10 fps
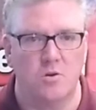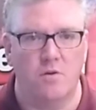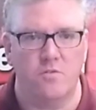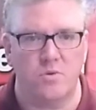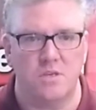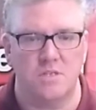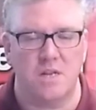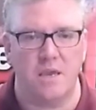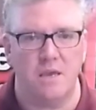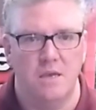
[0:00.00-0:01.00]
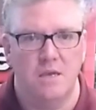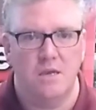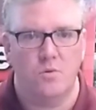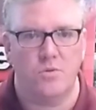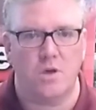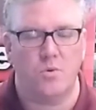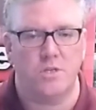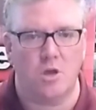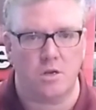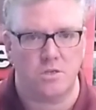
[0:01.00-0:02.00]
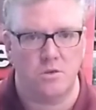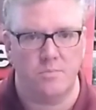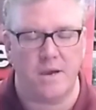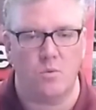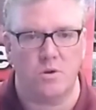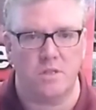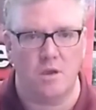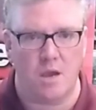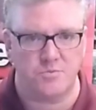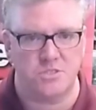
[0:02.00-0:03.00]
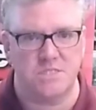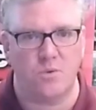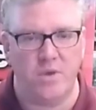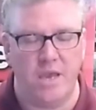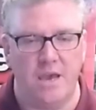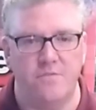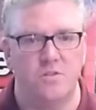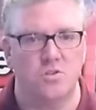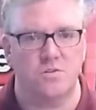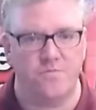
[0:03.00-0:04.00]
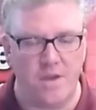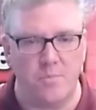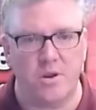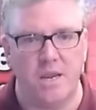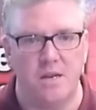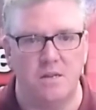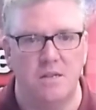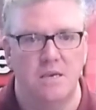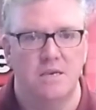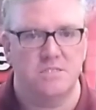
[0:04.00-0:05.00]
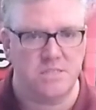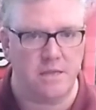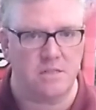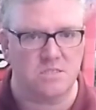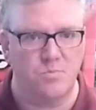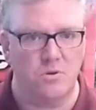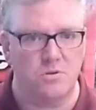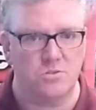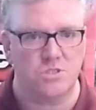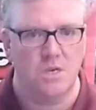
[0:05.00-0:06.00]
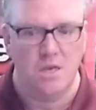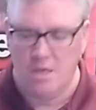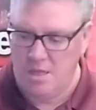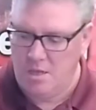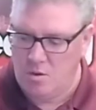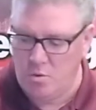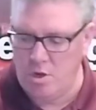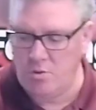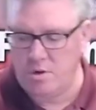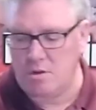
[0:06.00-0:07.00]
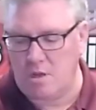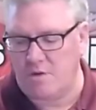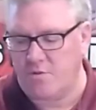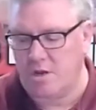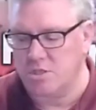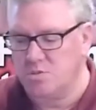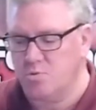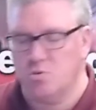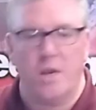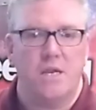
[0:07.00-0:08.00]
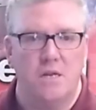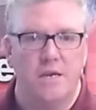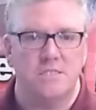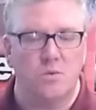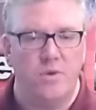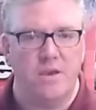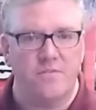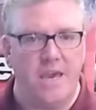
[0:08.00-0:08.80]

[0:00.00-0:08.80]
to go over with you today. We thought we'd talk to you about one of the options that we have, and those are fabricated stainless bowls. We know that a lot of our customers recognize that we have